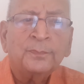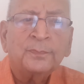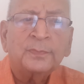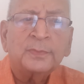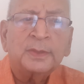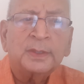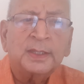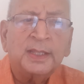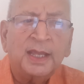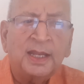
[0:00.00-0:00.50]

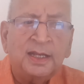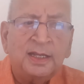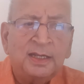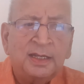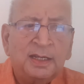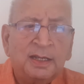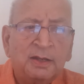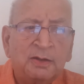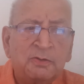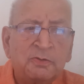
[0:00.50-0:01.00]

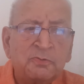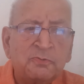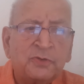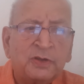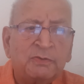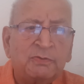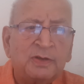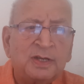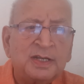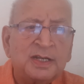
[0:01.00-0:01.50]
Then
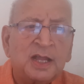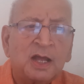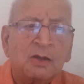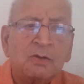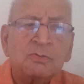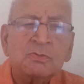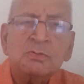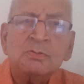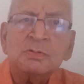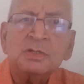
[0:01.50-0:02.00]
we will
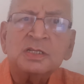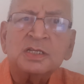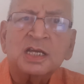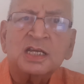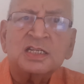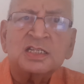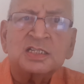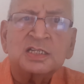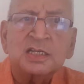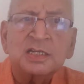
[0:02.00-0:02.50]
now
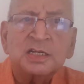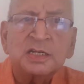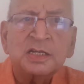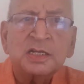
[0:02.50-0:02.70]
just